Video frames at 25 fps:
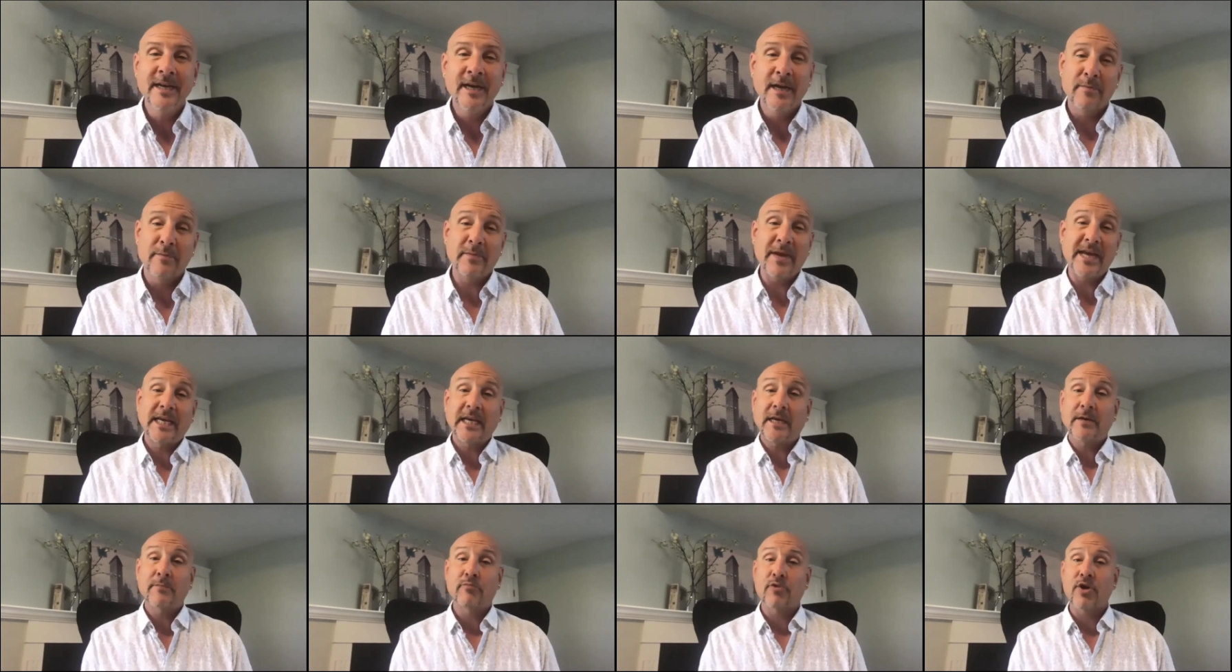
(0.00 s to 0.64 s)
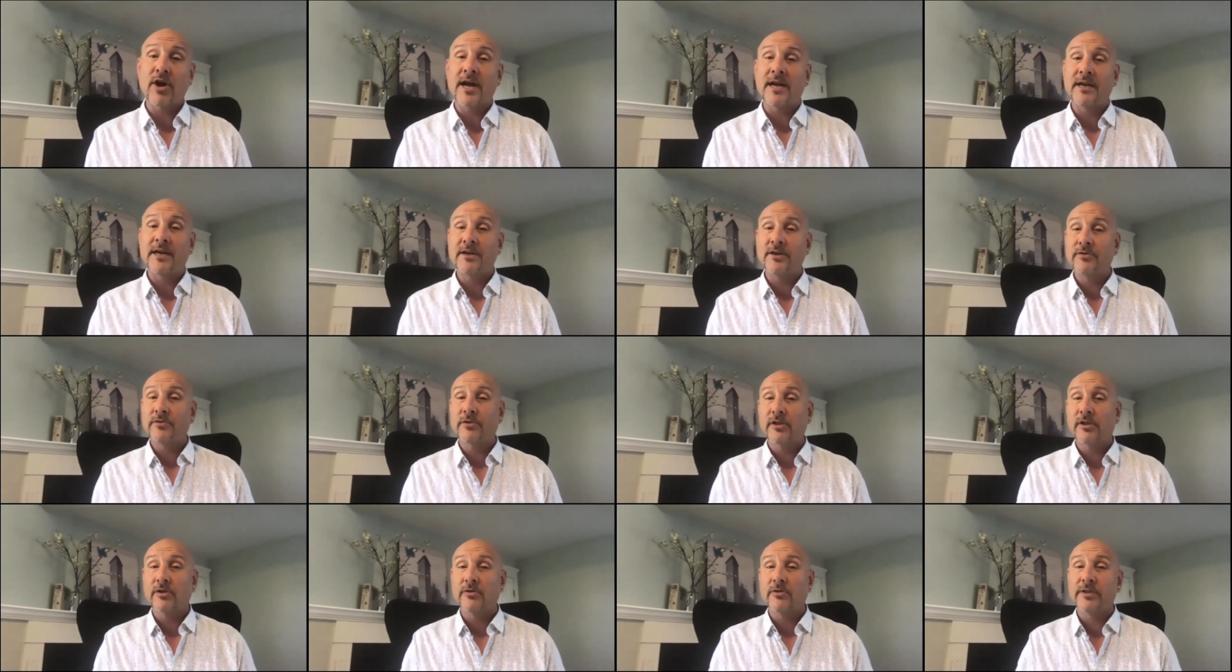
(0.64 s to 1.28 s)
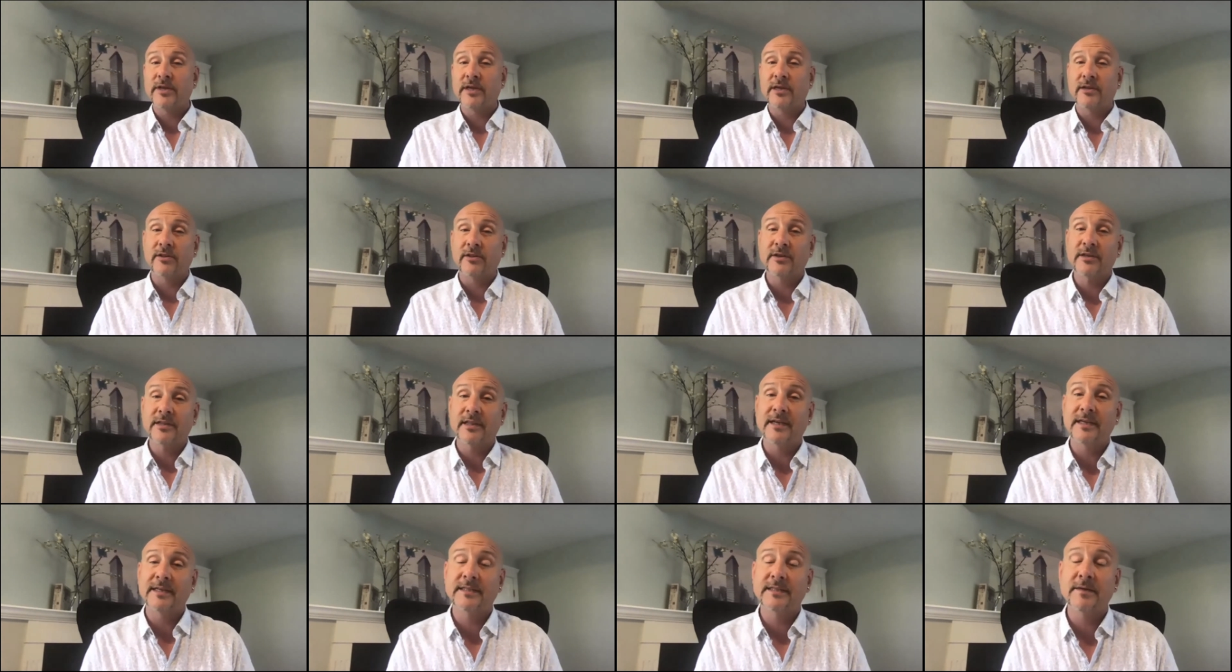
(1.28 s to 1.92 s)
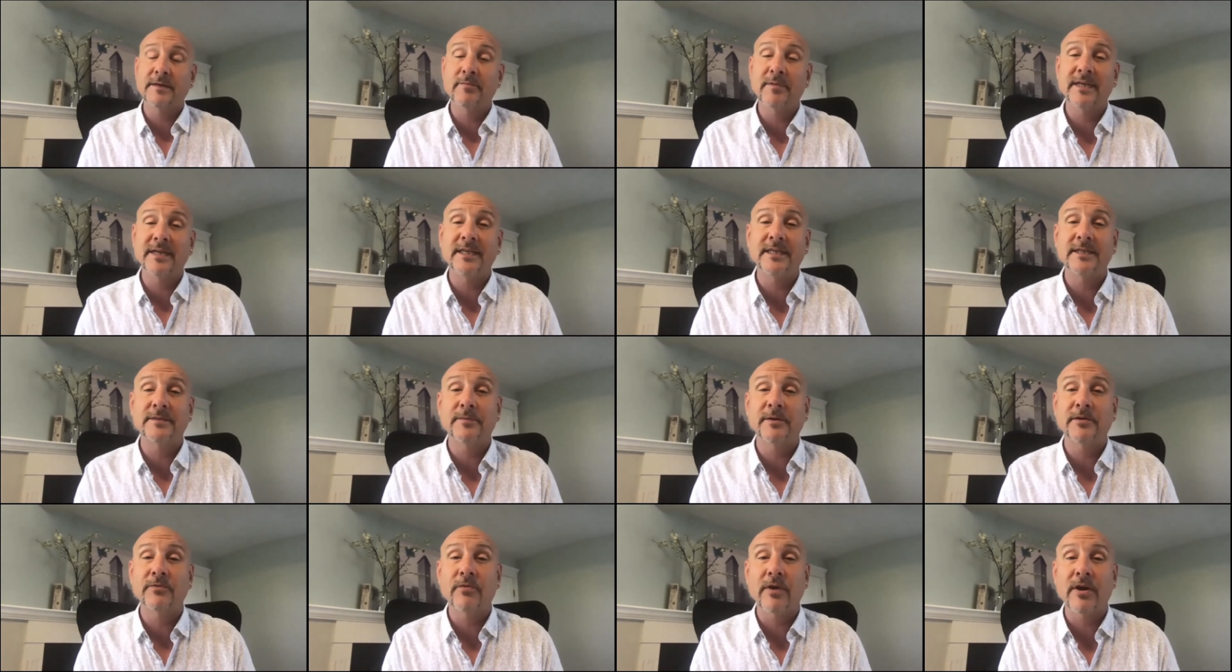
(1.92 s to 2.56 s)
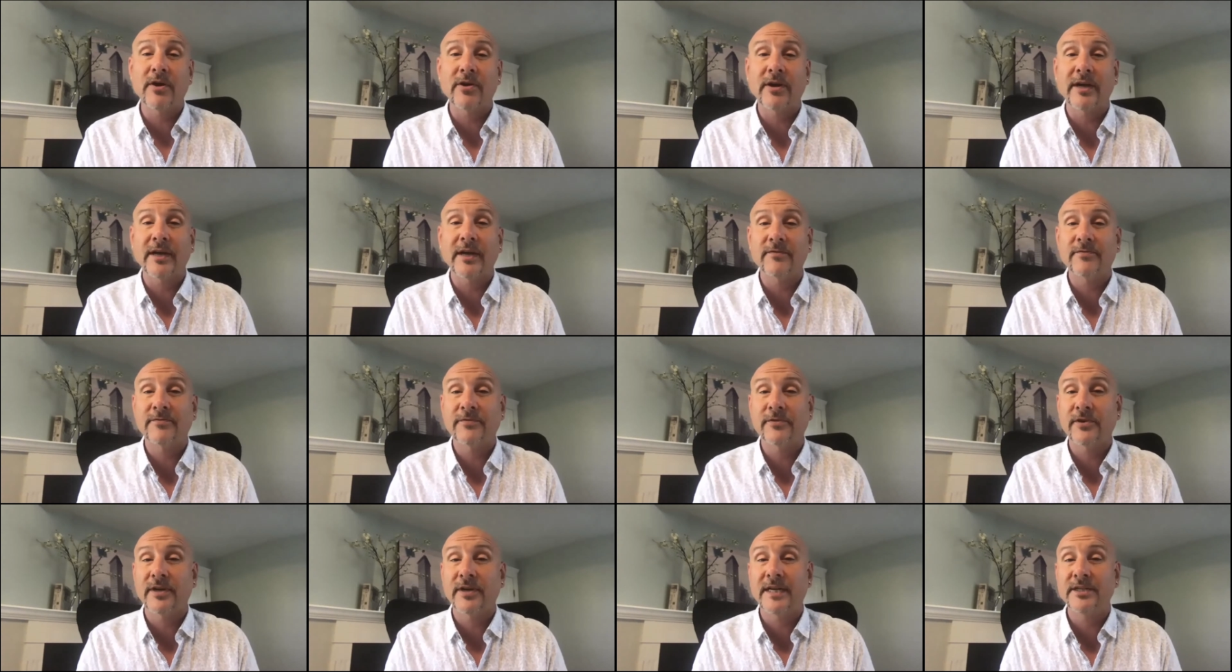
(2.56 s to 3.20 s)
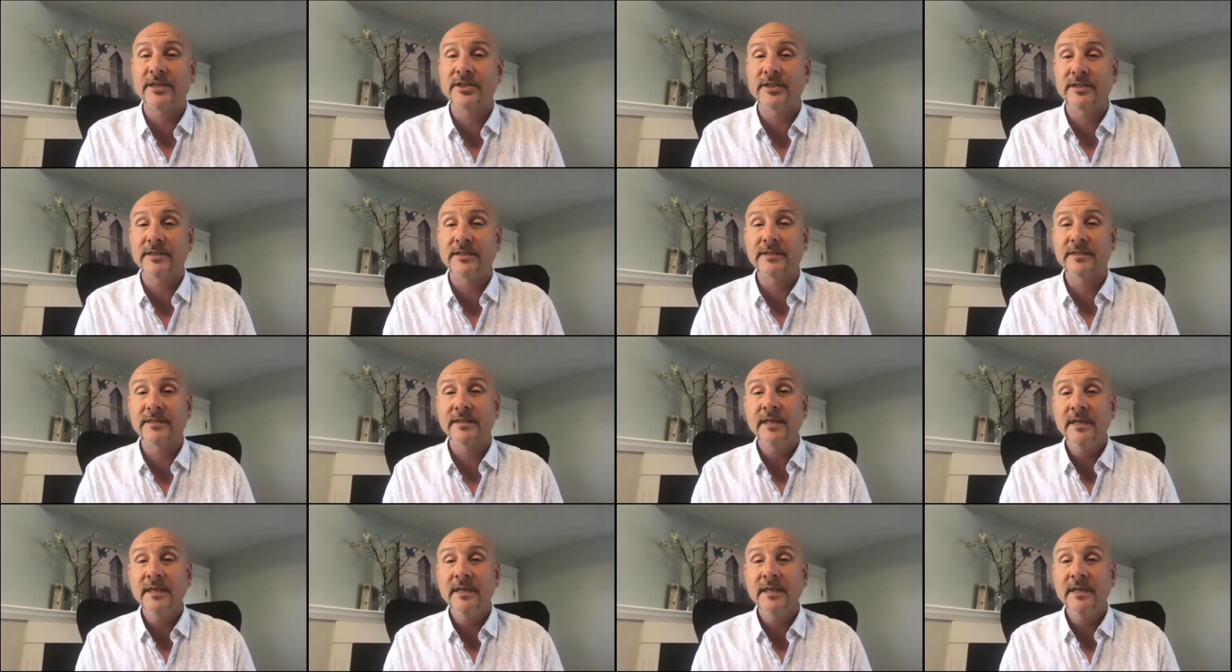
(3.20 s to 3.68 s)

making brand new clothing look like somebody's been wearing it for ages.